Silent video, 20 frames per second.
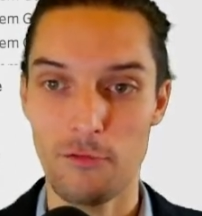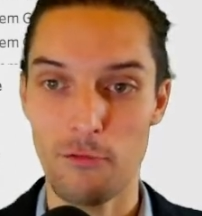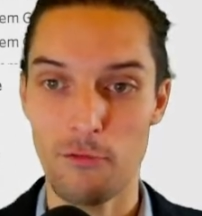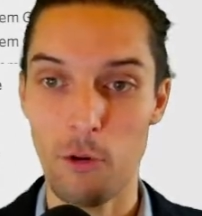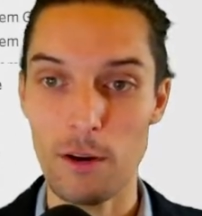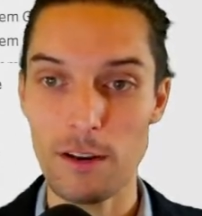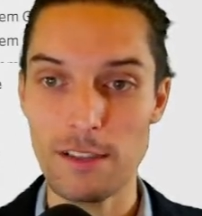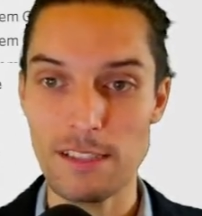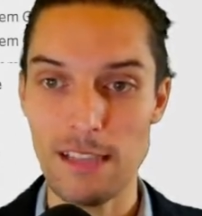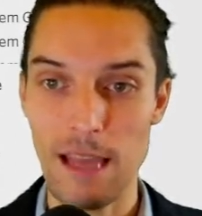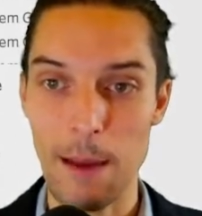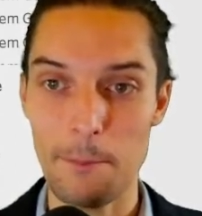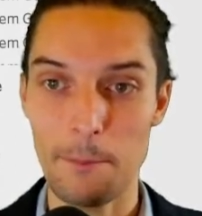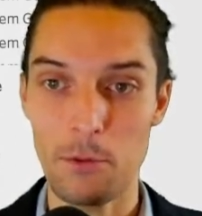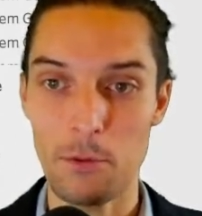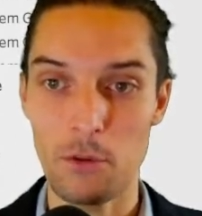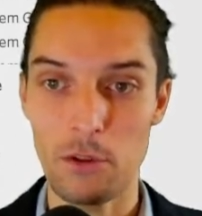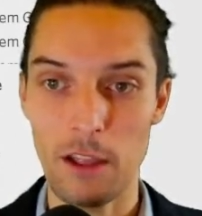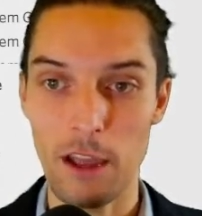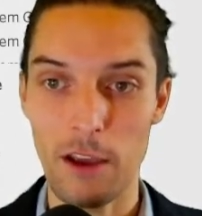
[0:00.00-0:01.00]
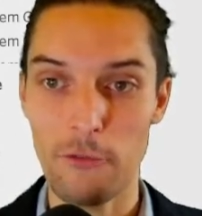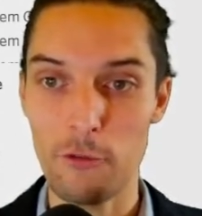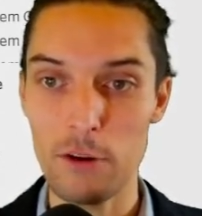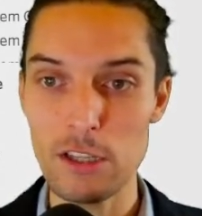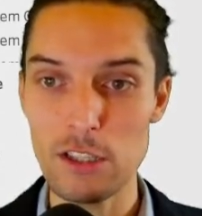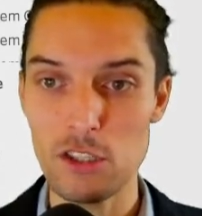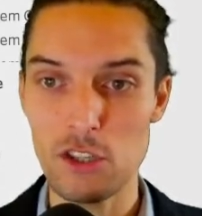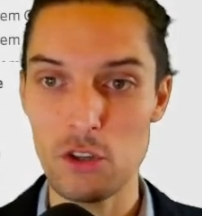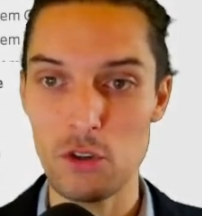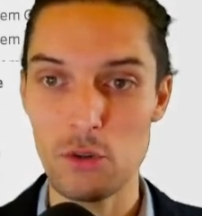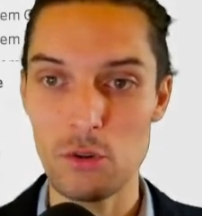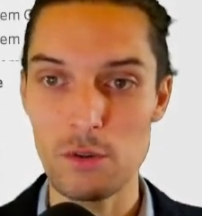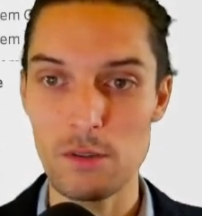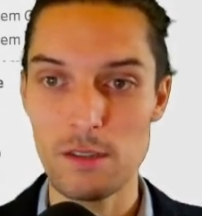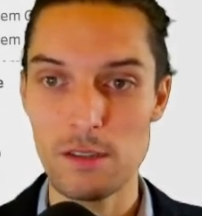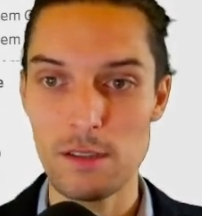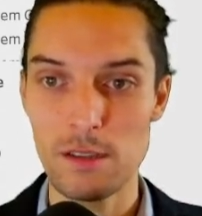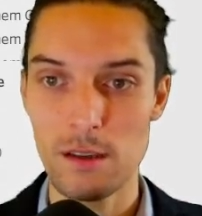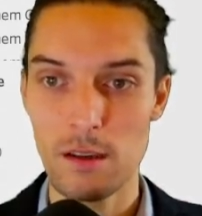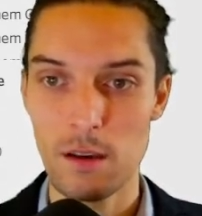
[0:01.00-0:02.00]
for example, if we
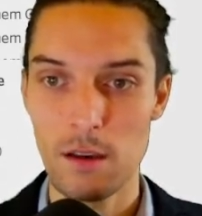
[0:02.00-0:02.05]
choose